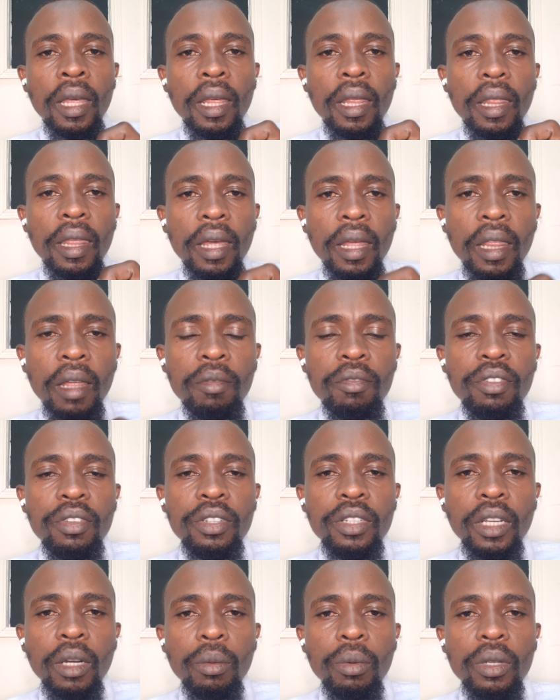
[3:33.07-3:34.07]
The other
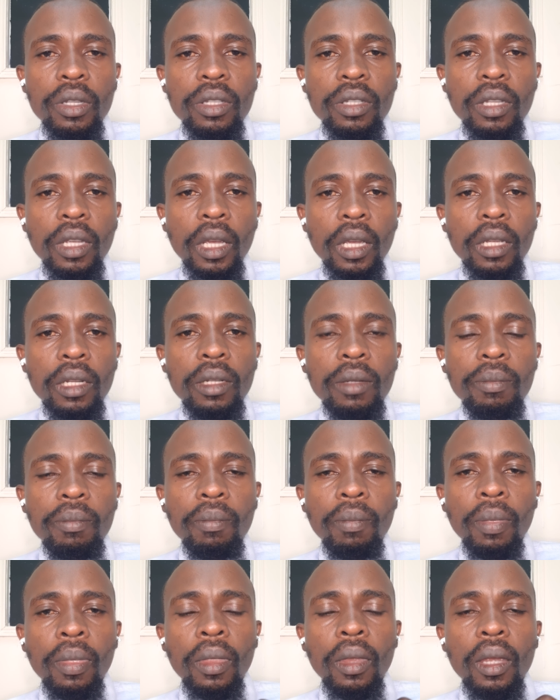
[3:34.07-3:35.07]
feature we said
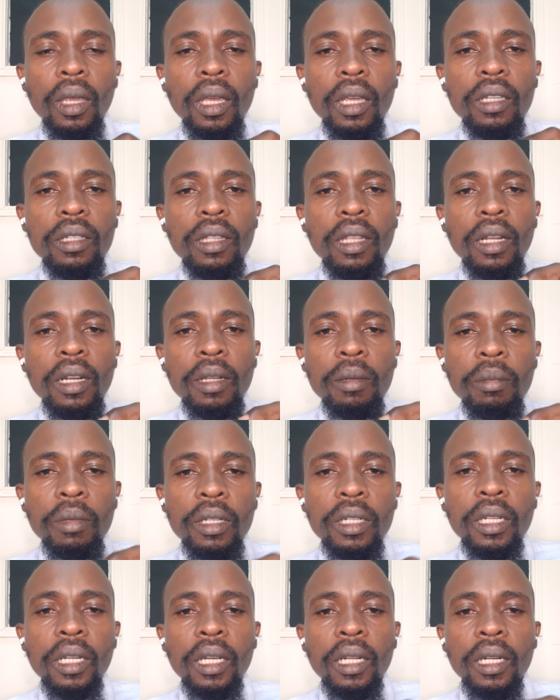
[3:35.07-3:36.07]
is the
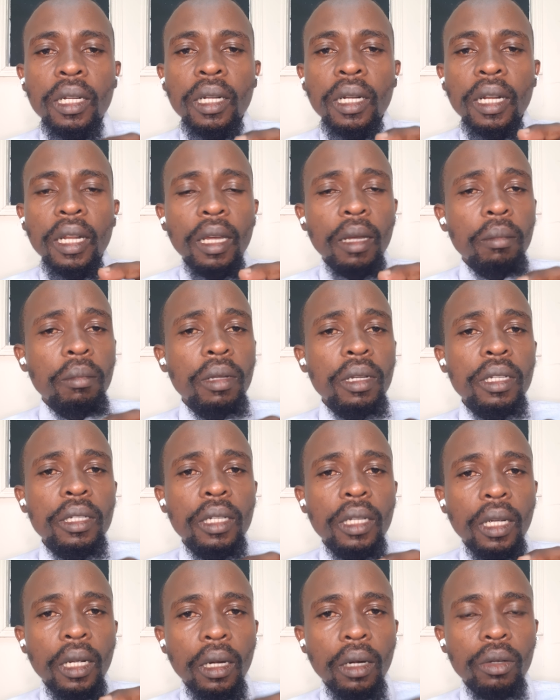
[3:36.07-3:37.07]
limited liability
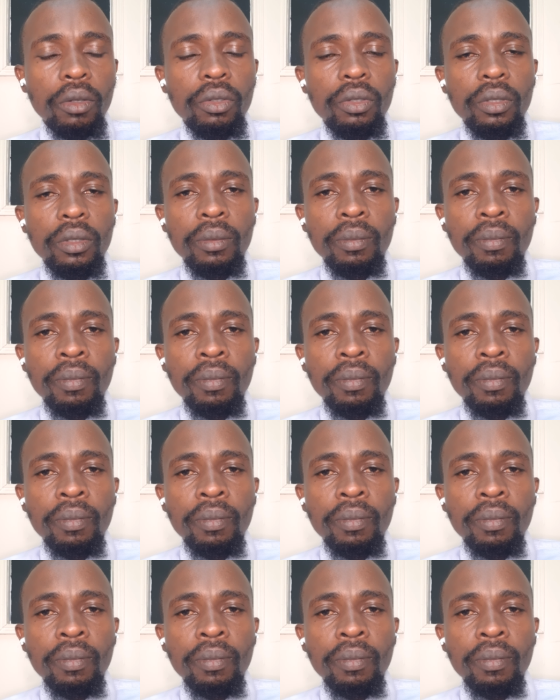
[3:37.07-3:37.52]
clause,